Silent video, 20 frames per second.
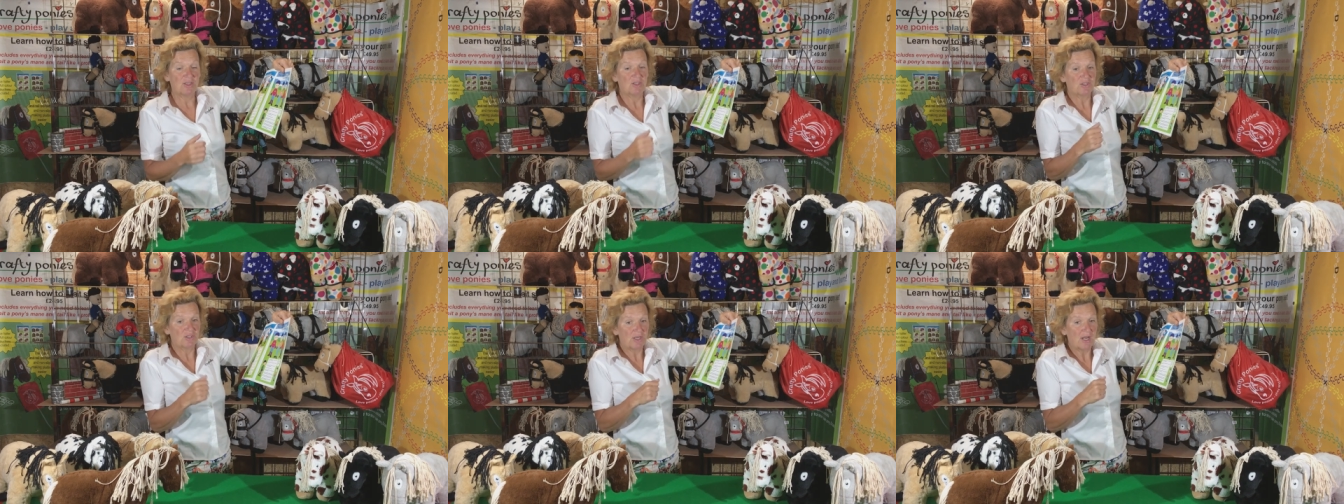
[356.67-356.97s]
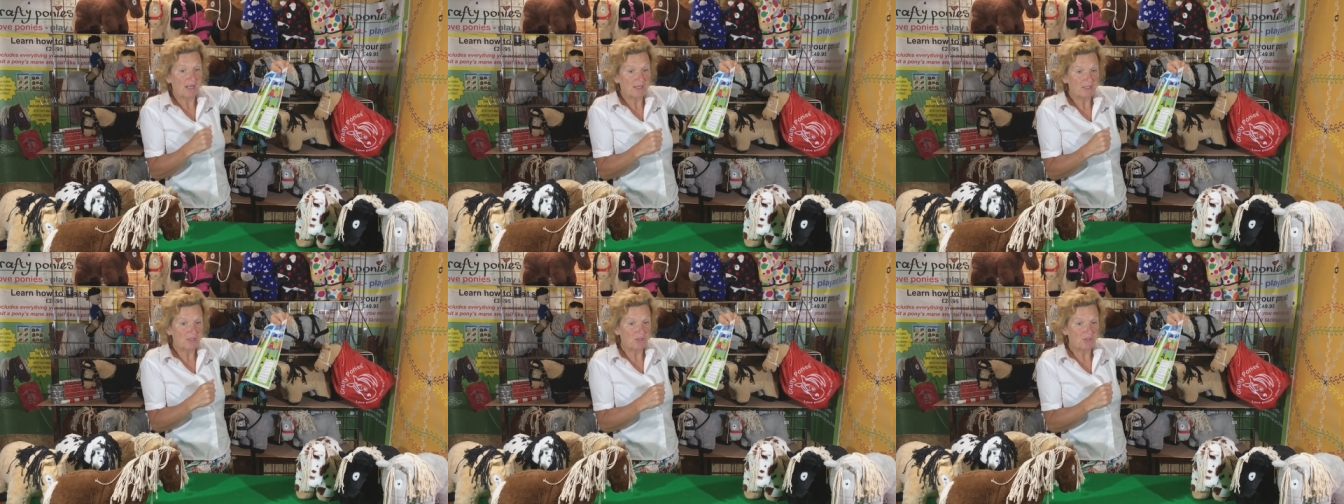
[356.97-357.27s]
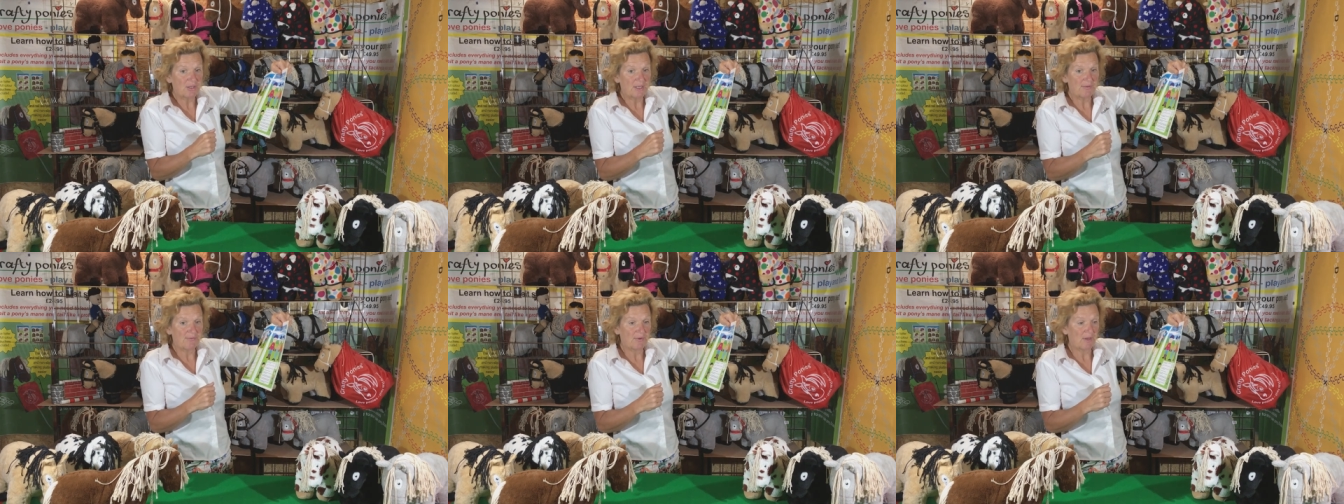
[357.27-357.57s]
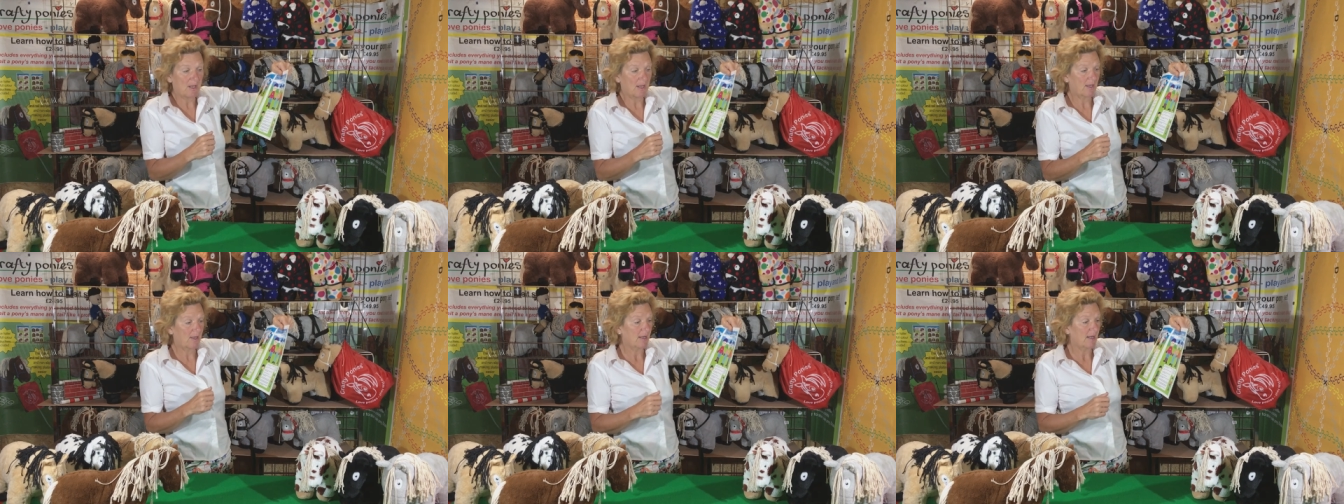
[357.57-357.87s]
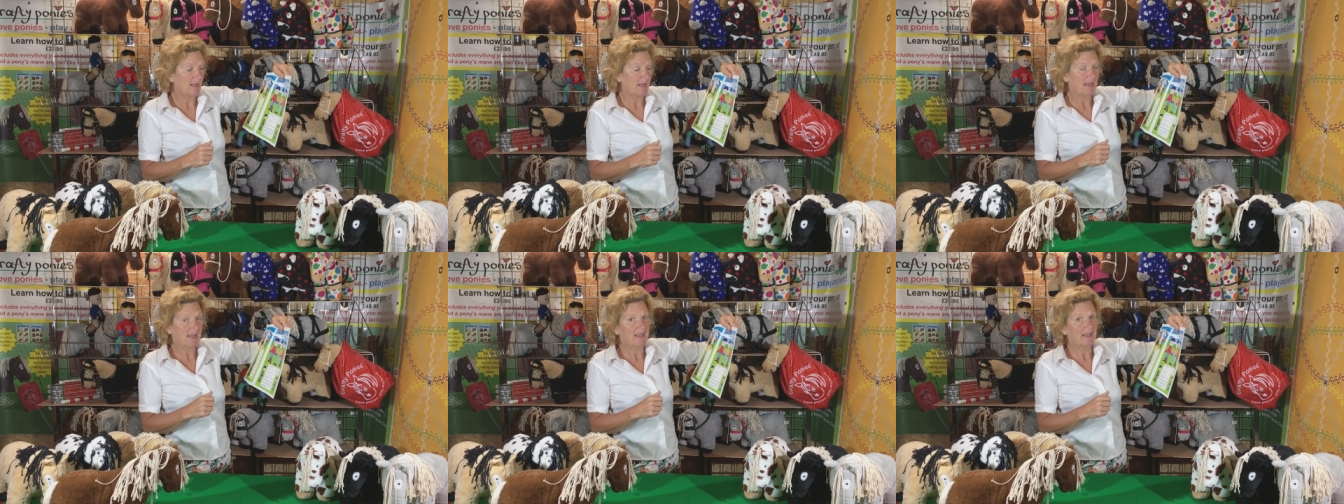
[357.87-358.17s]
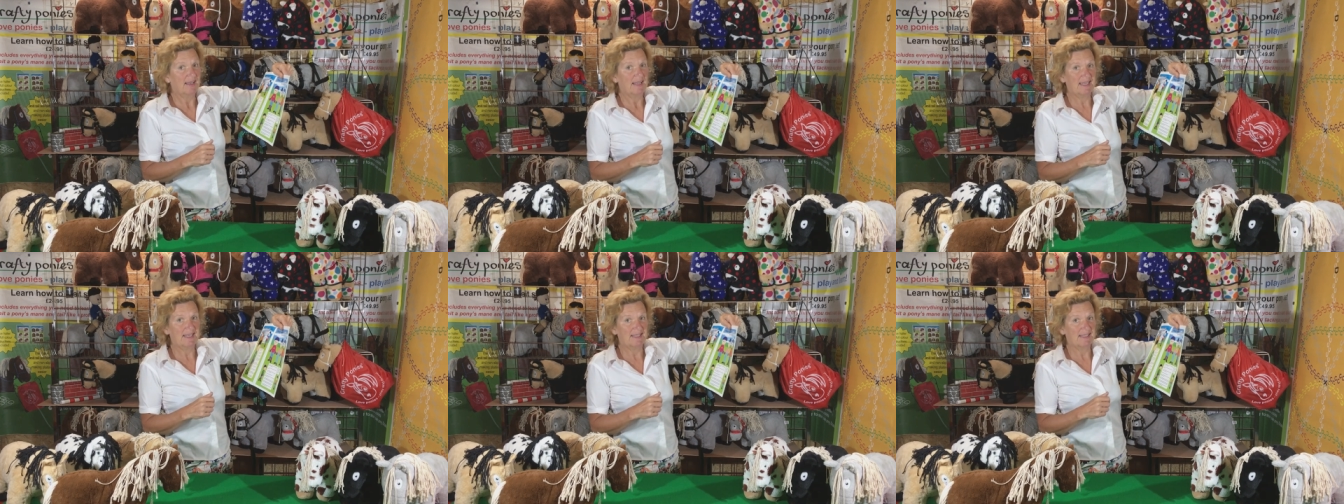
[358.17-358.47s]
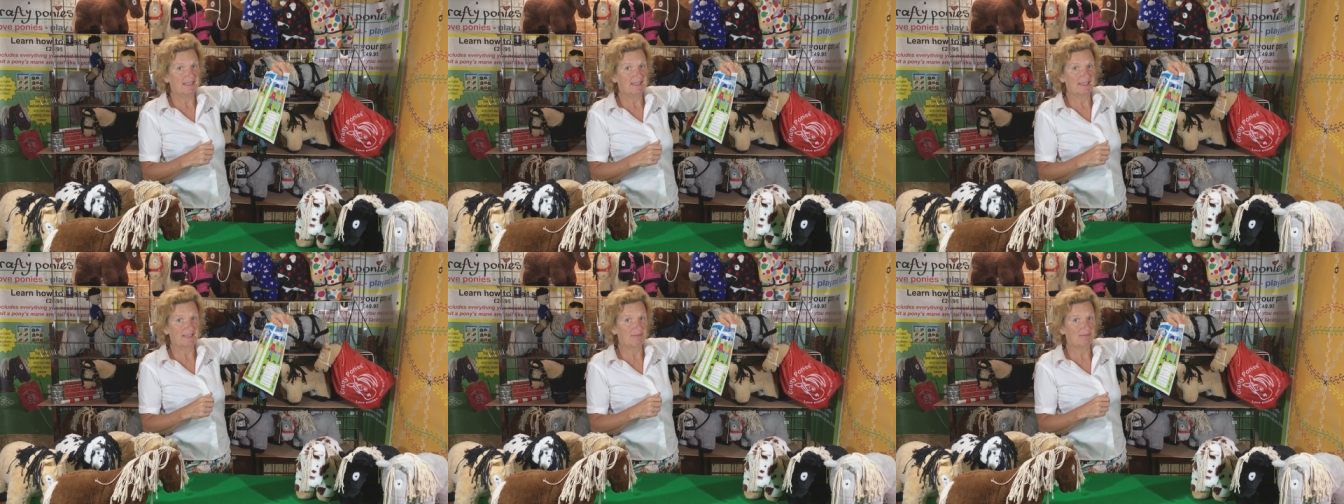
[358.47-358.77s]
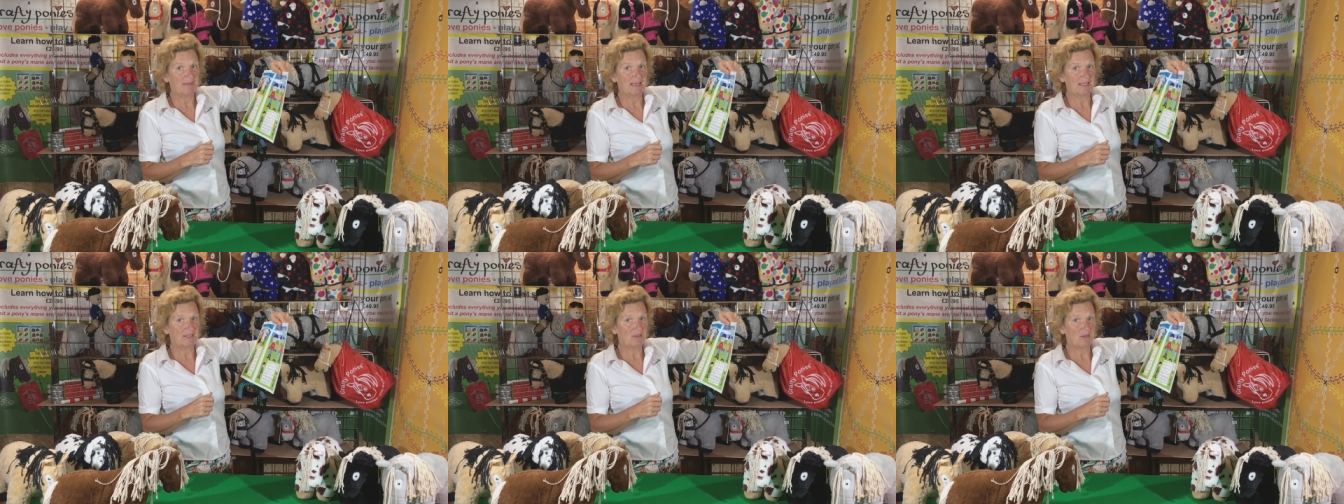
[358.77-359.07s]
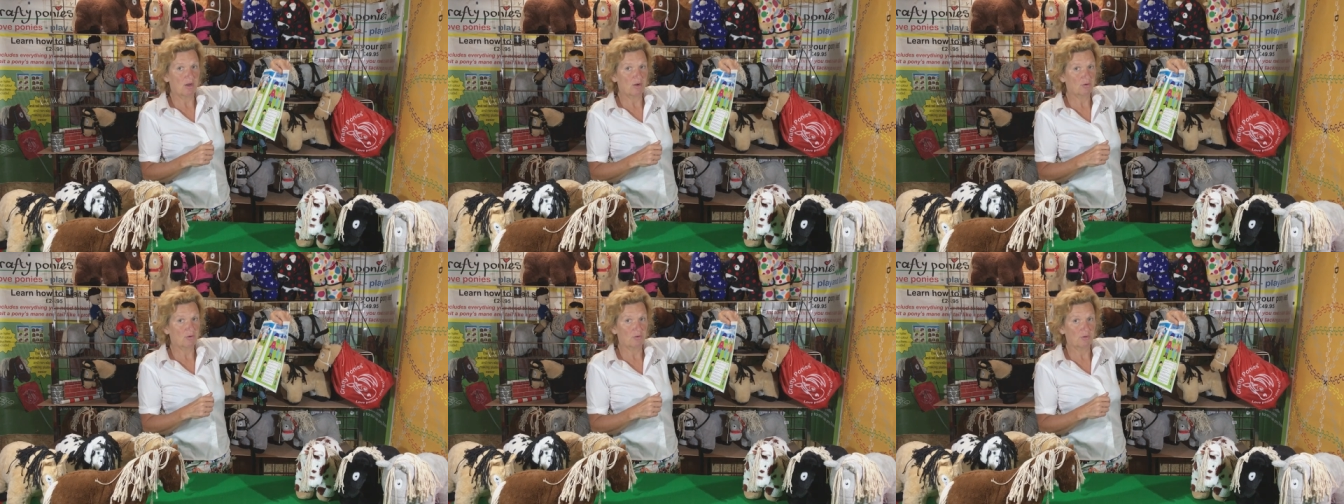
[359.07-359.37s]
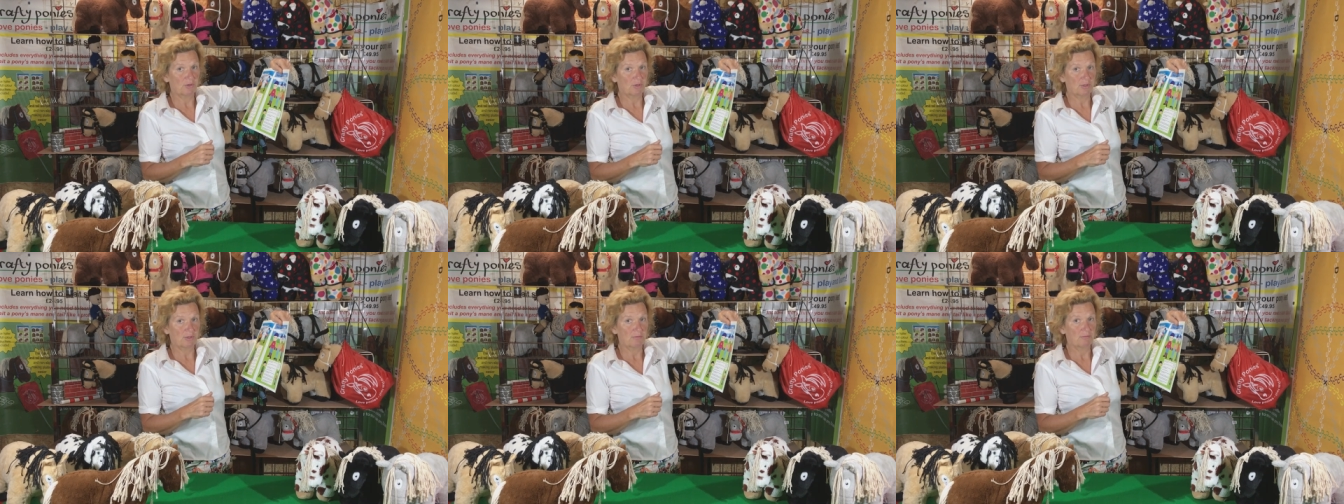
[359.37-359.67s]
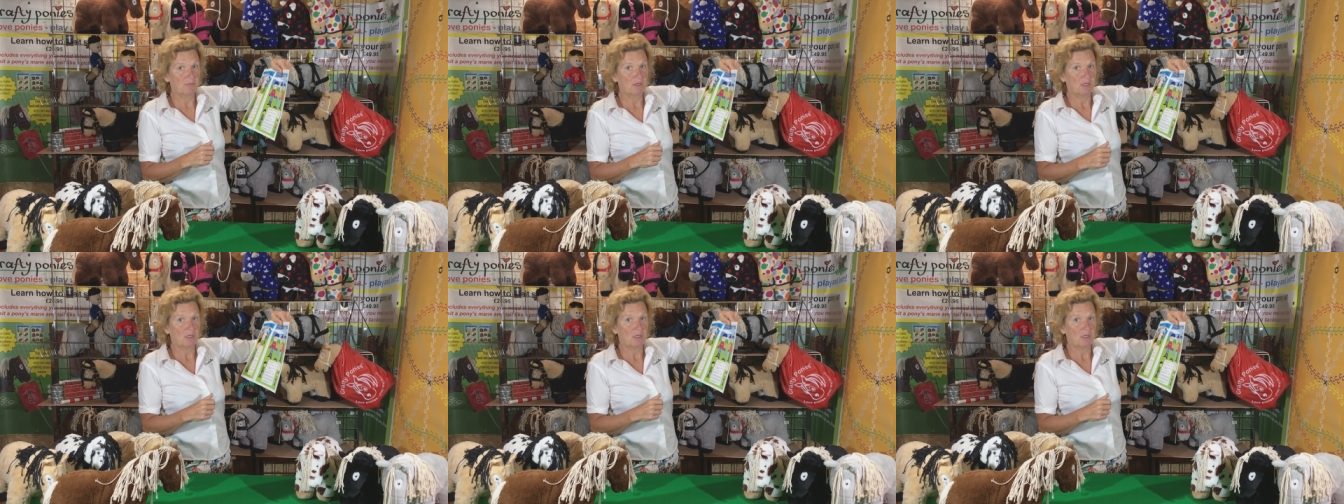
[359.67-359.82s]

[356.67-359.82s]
you start to shiver, it's, it's not good.